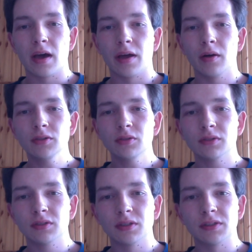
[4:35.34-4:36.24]
And also
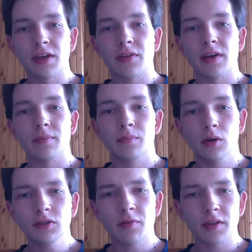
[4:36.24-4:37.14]
it's to say that
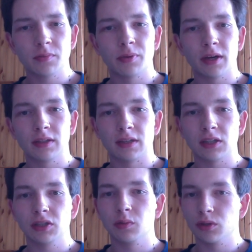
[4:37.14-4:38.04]
most of this practice
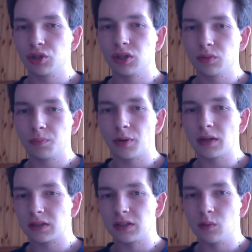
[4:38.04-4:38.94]
actually was just
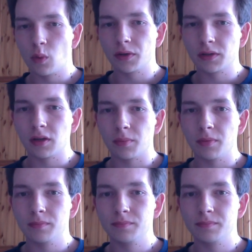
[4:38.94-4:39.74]
practicing one club.